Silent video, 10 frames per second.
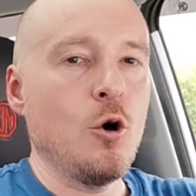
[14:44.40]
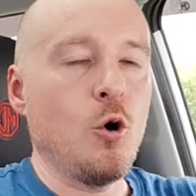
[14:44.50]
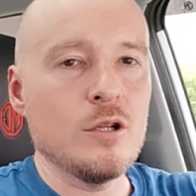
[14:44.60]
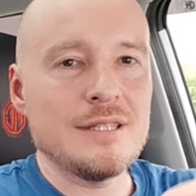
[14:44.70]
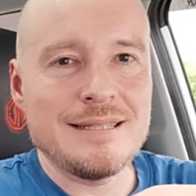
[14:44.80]

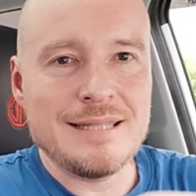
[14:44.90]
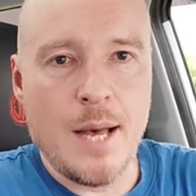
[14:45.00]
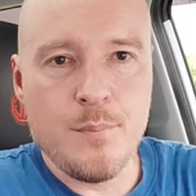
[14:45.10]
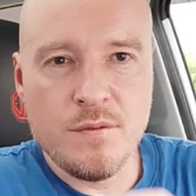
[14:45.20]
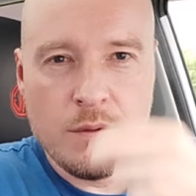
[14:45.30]
On the
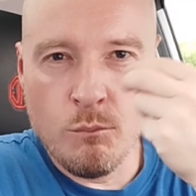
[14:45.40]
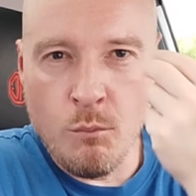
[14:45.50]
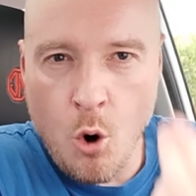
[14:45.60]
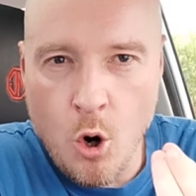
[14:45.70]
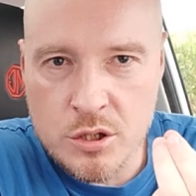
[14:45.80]
type of a
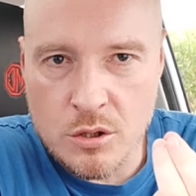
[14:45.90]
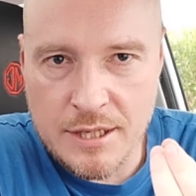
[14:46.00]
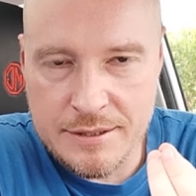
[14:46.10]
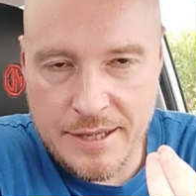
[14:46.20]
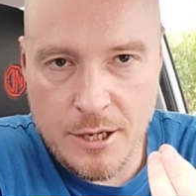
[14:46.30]
model
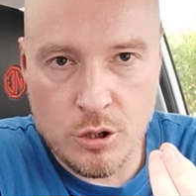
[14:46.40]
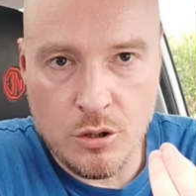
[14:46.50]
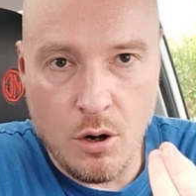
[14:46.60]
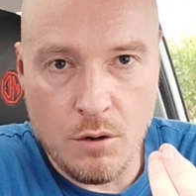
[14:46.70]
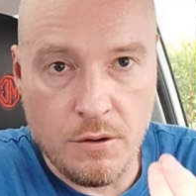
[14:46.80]
that they're going to
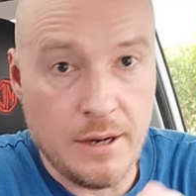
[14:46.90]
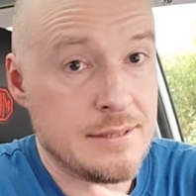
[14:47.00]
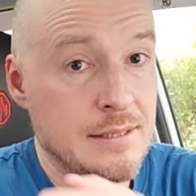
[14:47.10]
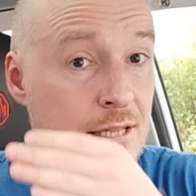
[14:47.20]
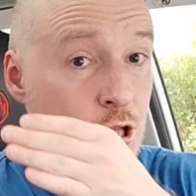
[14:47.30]
offer
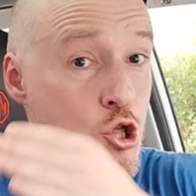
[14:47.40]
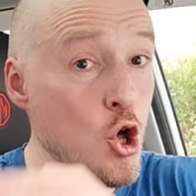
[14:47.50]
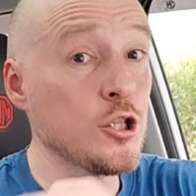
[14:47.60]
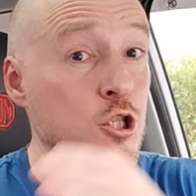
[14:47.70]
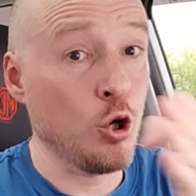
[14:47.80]
us,
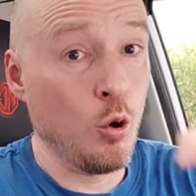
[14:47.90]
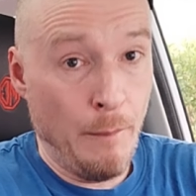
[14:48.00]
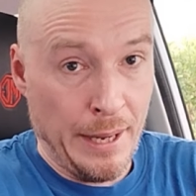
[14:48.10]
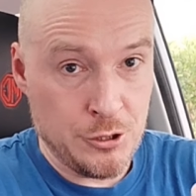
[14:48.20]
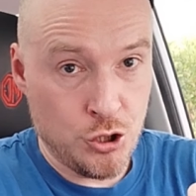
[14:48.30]
not so
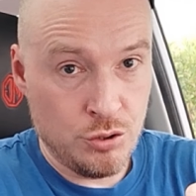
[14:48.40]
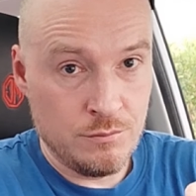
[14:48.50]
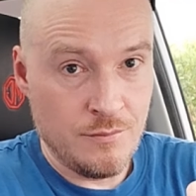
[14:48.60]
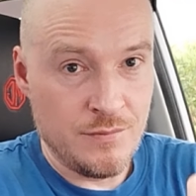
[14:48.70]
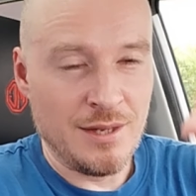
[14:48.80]
much.
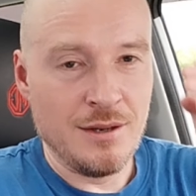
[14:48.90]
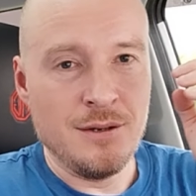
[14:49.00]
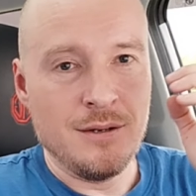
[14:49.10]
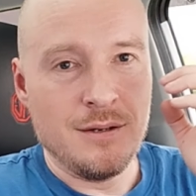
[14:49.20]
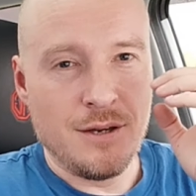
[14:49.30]

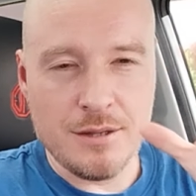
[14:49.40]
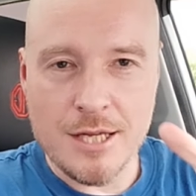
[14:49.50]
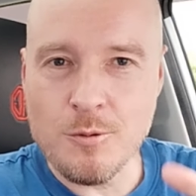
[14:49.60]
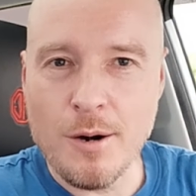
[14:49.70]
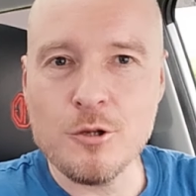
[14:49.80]
And
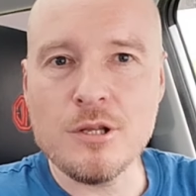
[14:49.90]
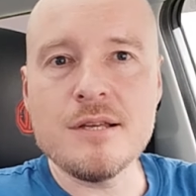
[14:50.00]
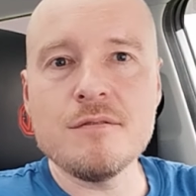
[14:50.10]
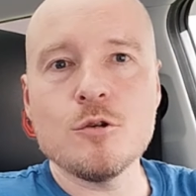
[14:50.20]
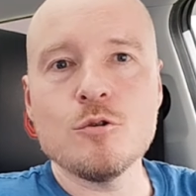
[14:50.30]
that's what I'm going to
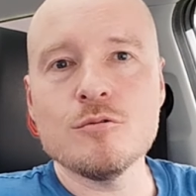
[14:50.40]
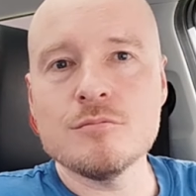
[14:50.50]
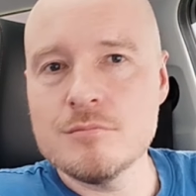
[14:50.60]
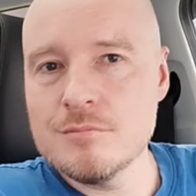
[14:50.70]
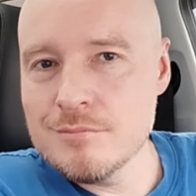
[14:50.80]
leave you
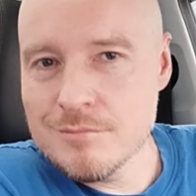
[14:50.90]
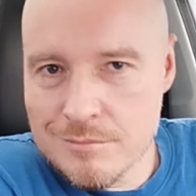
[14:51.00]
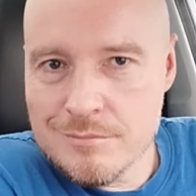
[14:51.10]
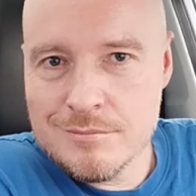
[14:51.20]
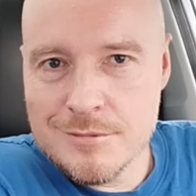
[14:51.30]

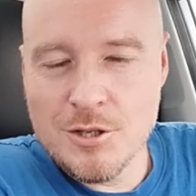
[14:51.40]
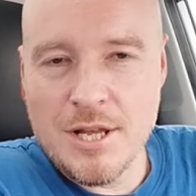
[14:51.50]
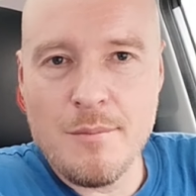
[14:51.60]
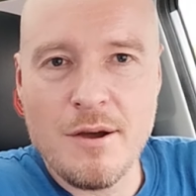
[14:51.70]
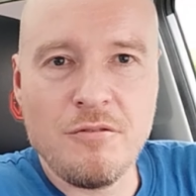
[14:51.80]

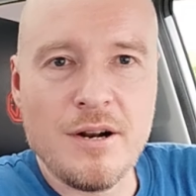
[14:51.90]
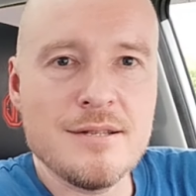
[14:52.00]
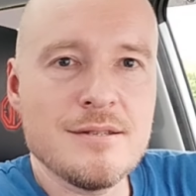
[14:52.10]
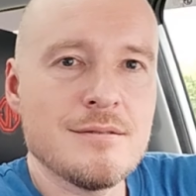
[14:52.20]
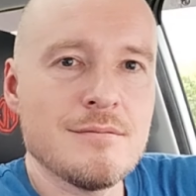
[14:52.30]
today, my
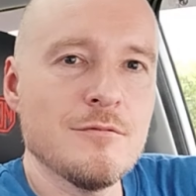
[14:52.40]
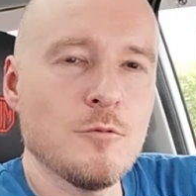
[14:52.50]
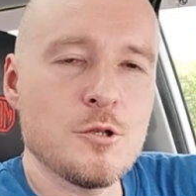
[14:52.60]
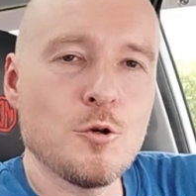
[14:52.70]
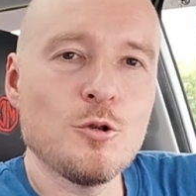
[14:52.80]
friends. It
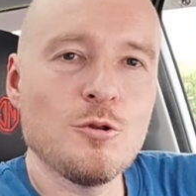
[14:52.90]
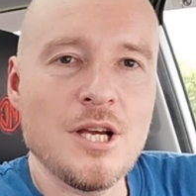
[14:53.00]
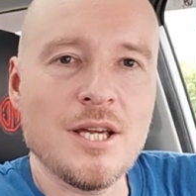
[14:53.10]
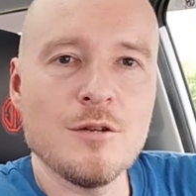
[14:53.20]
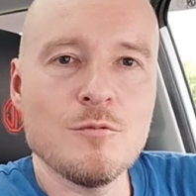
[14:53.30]
was good to
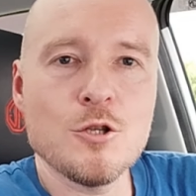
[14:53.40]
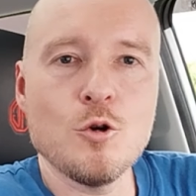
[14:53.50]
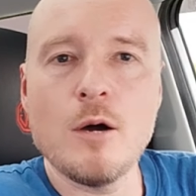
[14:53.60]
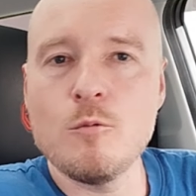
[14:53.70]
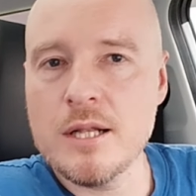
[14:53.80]
check in with
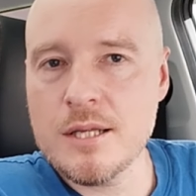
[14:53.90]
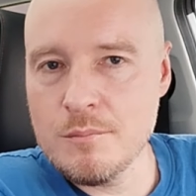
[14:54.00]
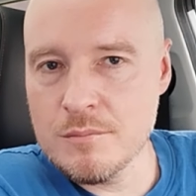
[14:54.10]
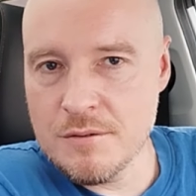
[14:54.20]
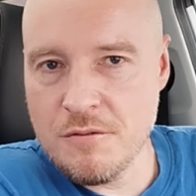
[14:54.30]
you. I
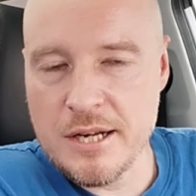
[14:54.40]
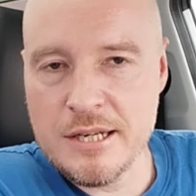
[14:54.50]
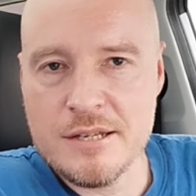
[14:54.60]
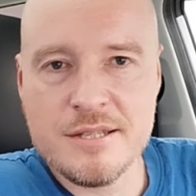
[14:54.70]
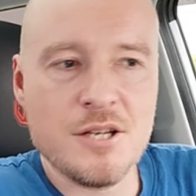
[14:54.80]
welcome
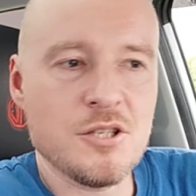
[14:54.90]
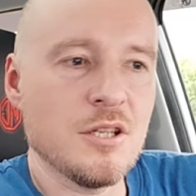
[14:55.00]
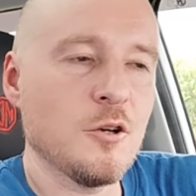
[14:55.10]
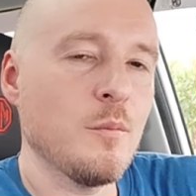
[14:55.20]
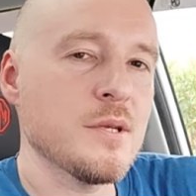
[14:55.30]
friendly discussion in
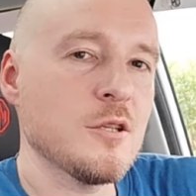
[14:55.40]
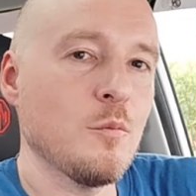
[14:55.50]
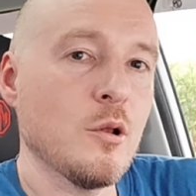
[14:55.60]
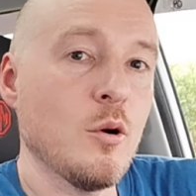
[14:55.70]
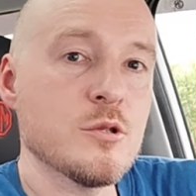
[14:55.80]
the comments down
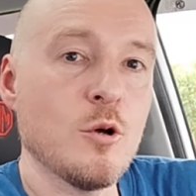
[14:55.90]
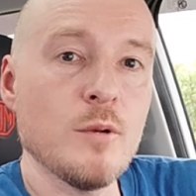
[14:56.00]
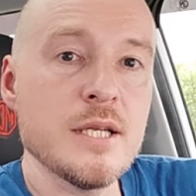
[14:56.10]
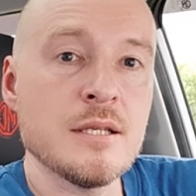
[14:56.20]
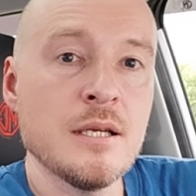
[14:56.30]
below as
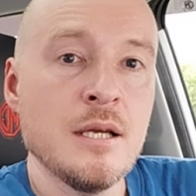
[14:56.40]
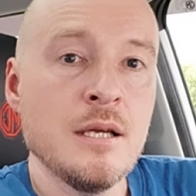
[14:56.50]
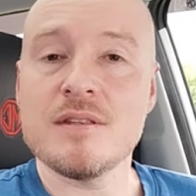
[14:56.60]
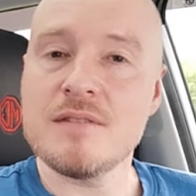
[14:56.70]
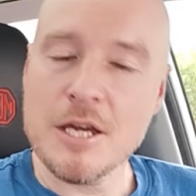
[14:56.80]
always.
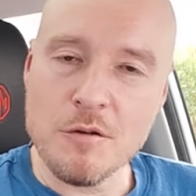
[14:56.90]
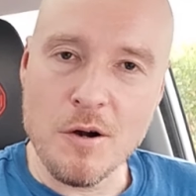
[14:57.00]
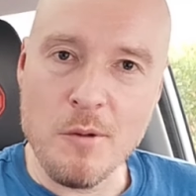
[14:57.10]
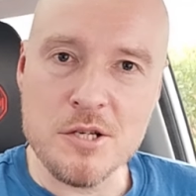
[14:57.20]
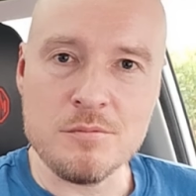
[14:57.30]
Thank you
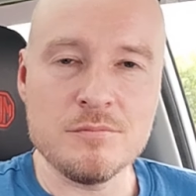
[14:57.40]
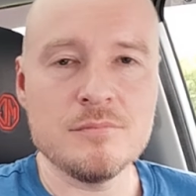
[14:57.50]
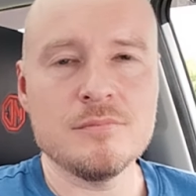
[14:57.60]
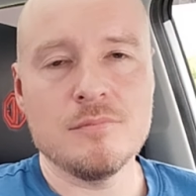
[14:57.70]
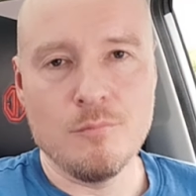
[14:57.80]
very much.
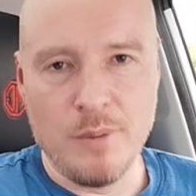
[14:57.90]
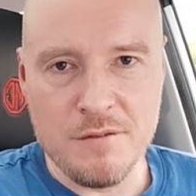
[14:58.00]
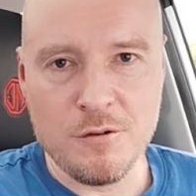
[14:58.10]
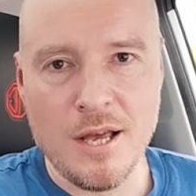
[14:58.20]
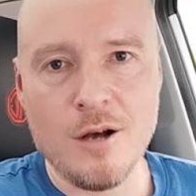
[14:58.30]
Bye
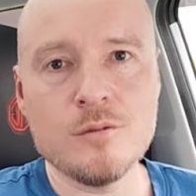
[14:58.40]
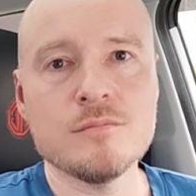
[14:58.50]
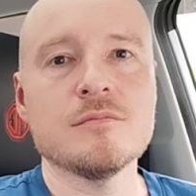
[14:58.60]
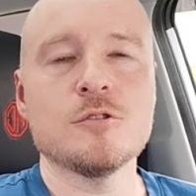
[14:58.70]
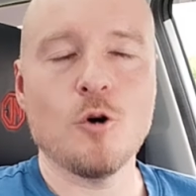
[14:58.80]
for now.
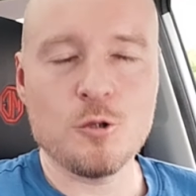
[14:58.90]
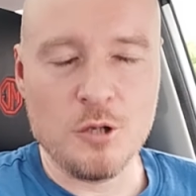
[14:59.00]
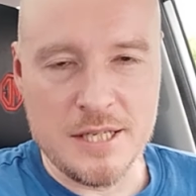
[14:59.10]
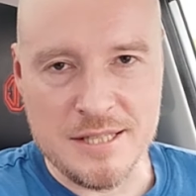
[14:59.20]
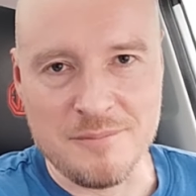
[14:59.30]
Talk to you
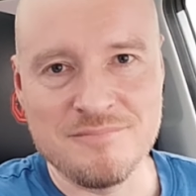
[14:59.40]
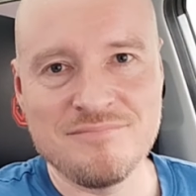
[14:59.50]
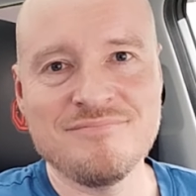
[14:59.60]
next time.